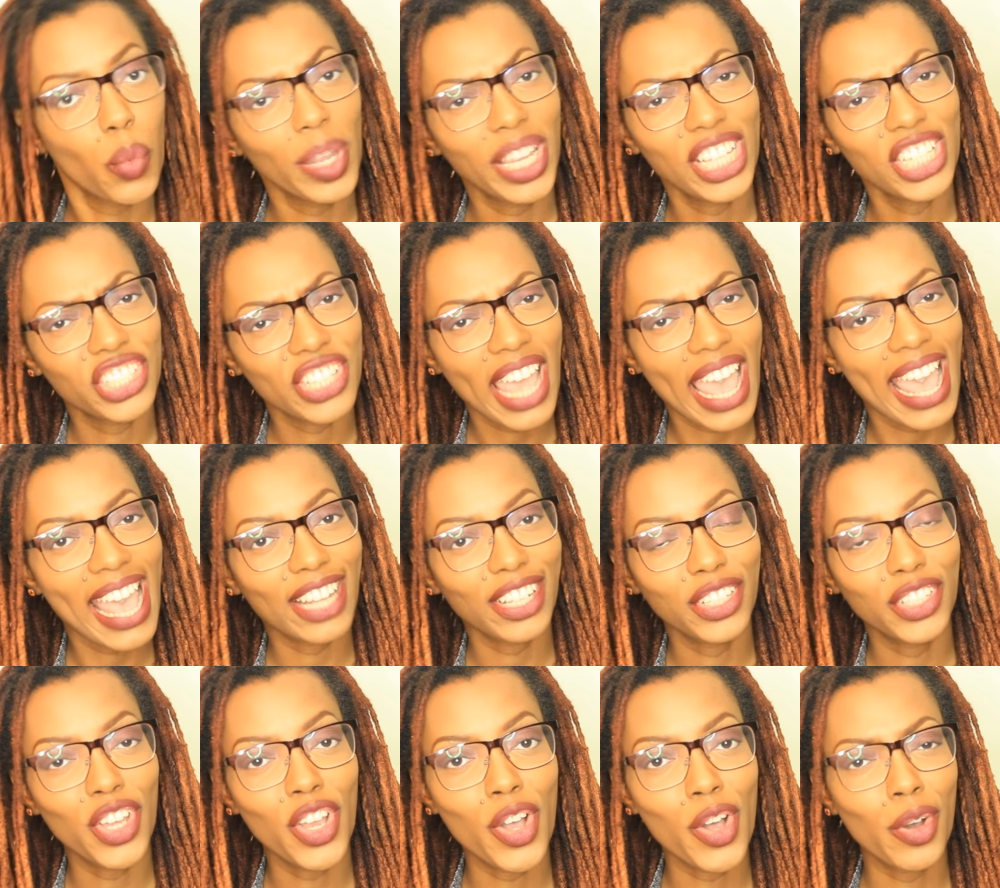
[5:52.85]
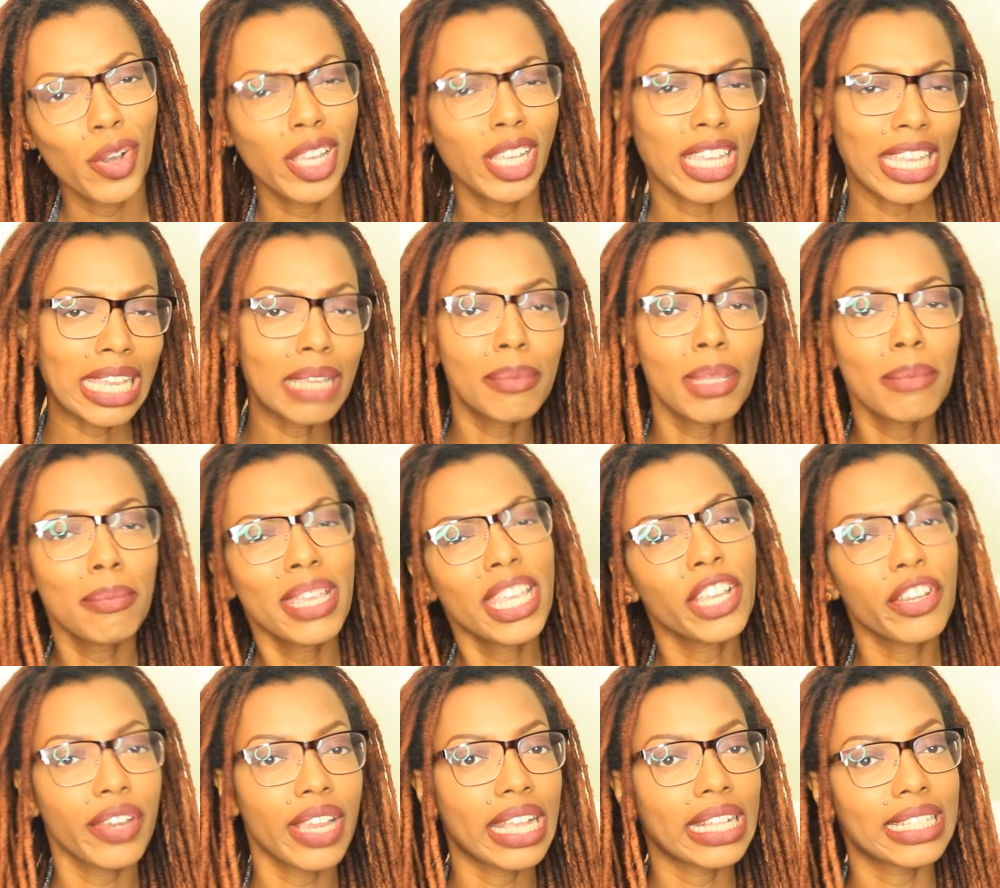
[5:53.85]
We can chat, you know. It, it can be a meet
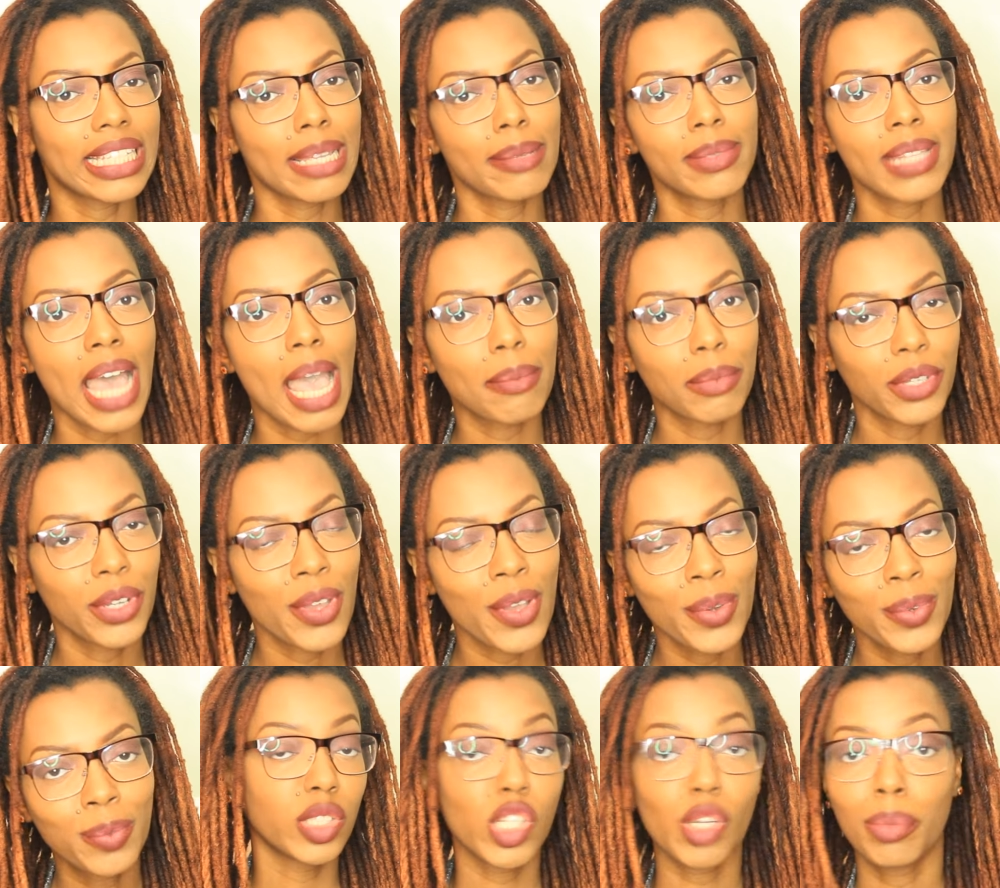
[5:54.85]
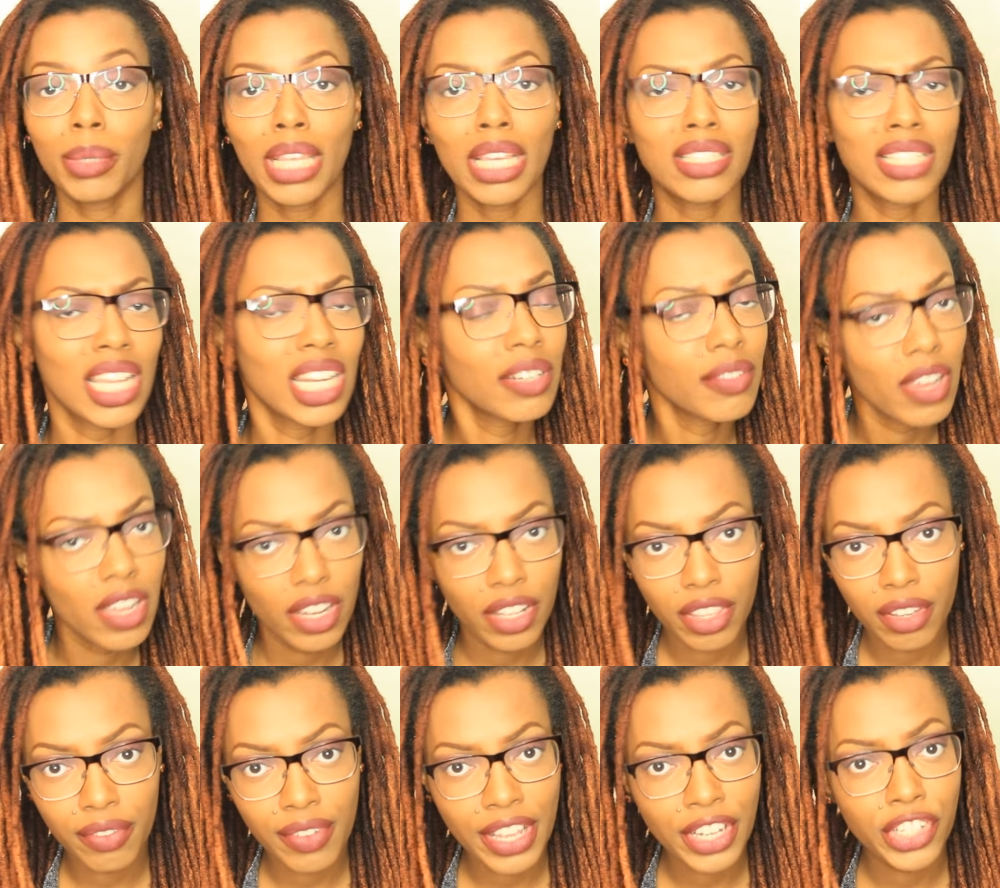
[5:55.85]
and greet at the same time, you know. There'll be a ton of
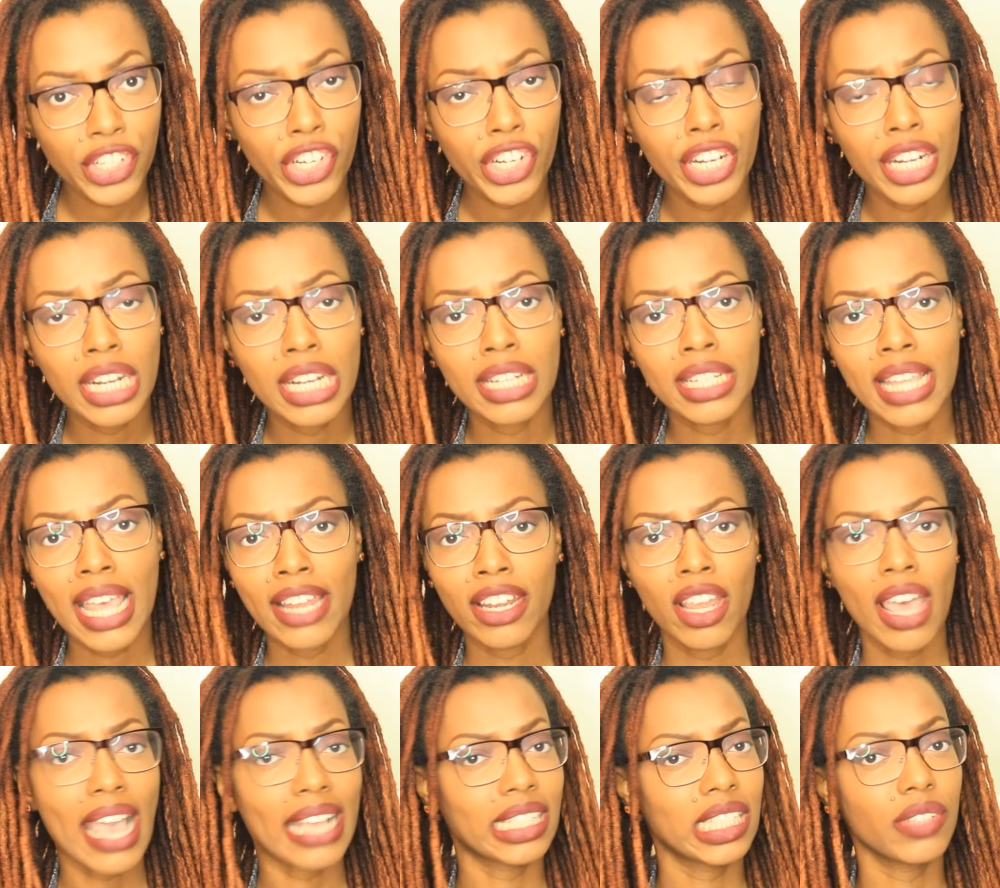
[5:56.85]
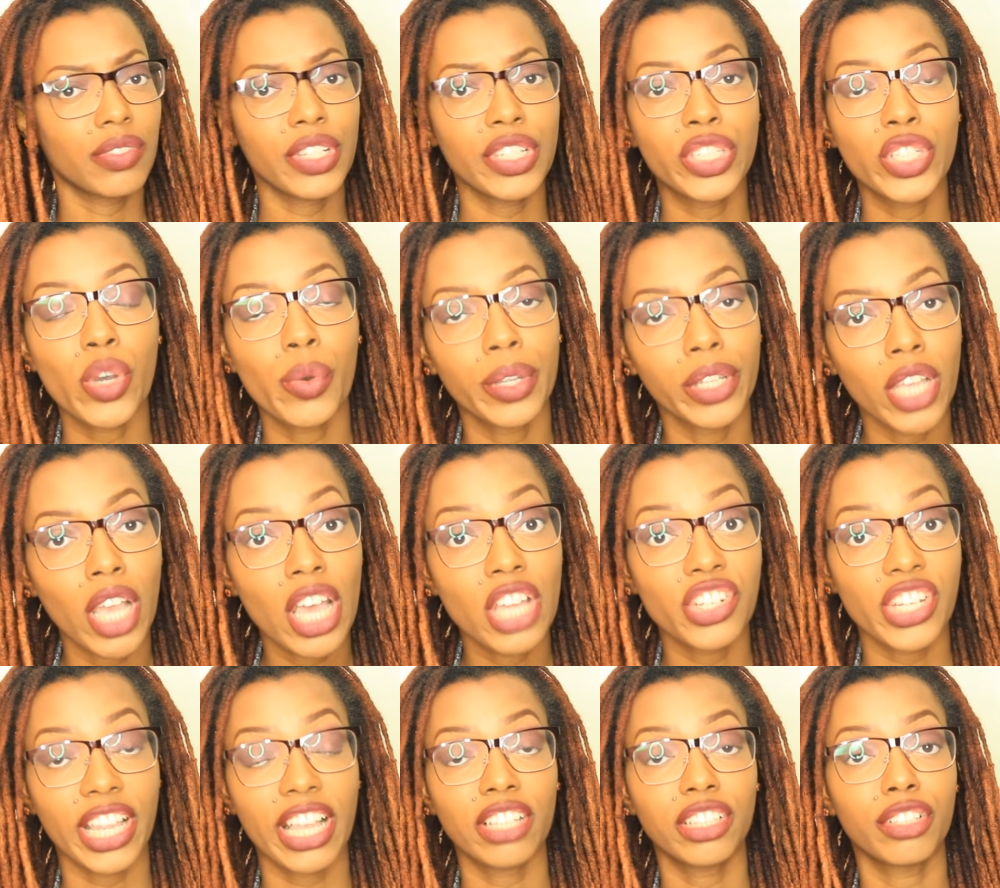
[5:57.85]
other vendors and activities going
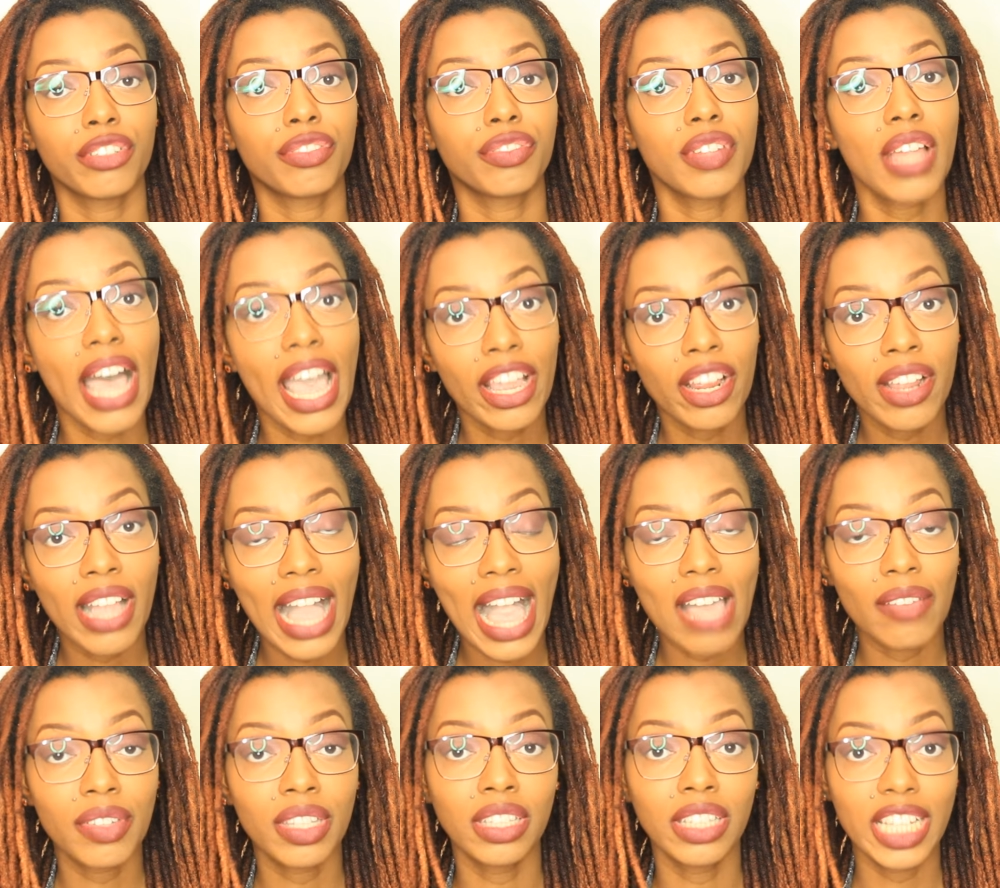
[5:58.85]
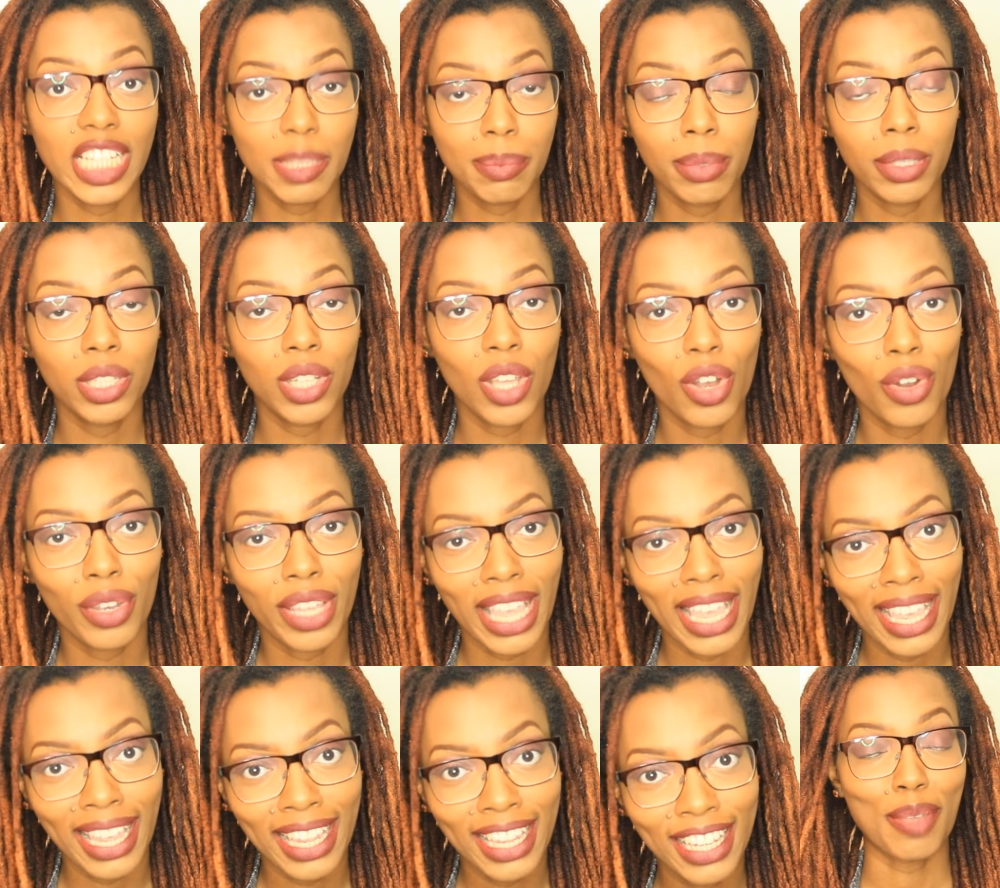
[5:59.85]
on. Check out the flyer. I have it linked below,
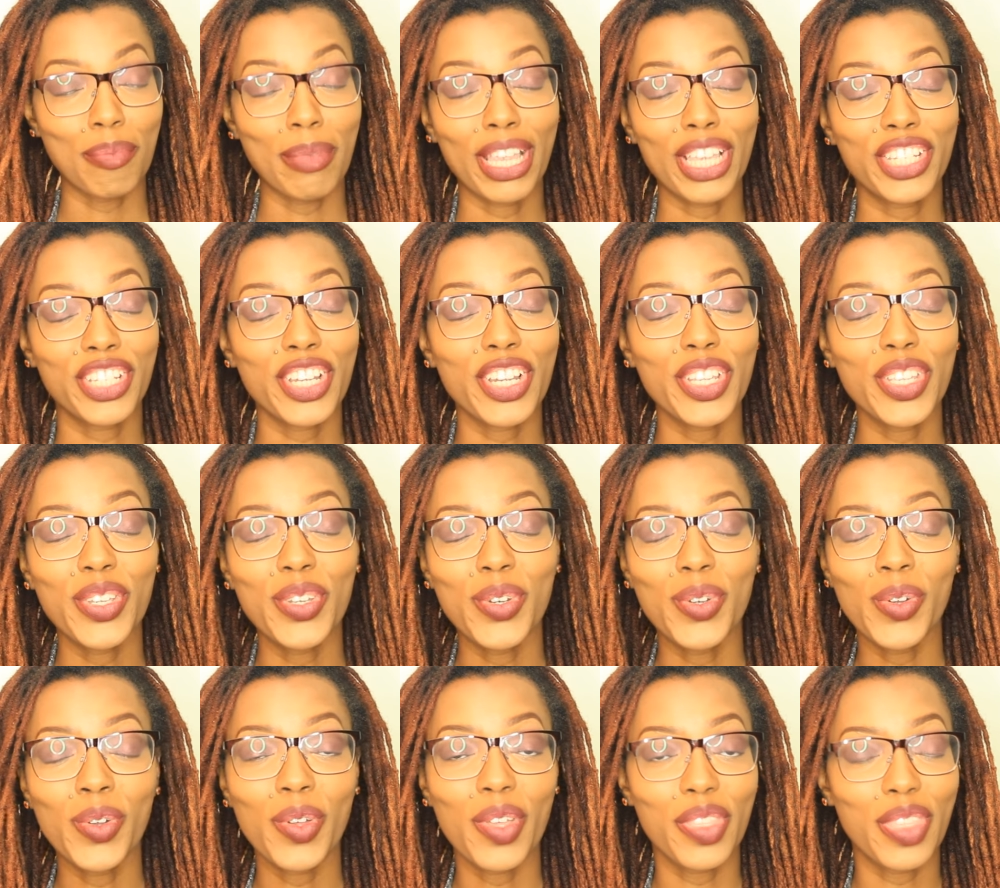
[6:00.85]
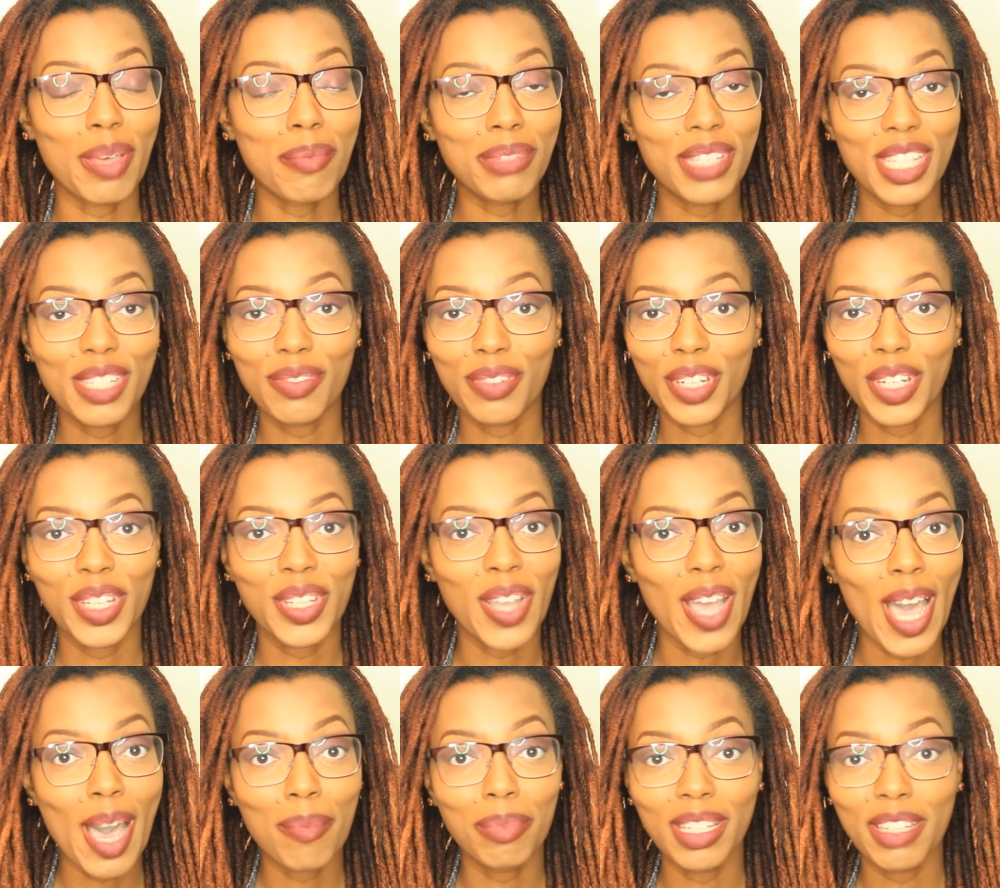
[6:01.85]
okay? Make sure you thumbs this video
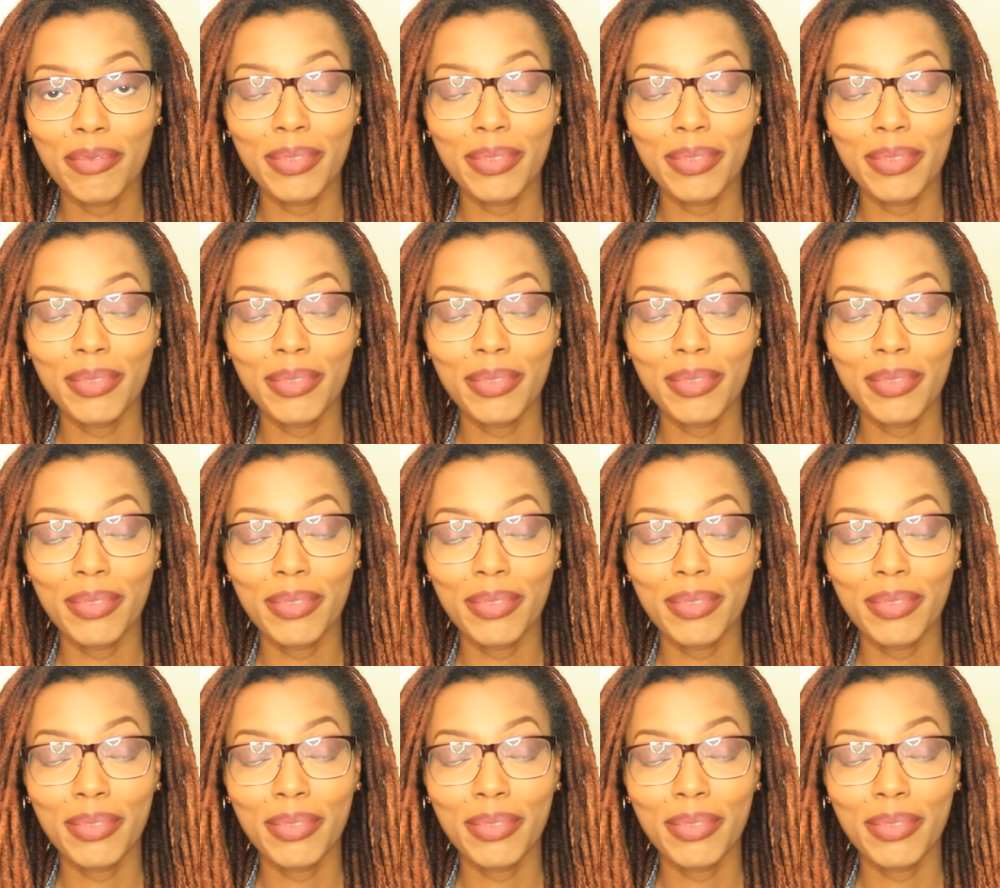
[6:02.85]
up.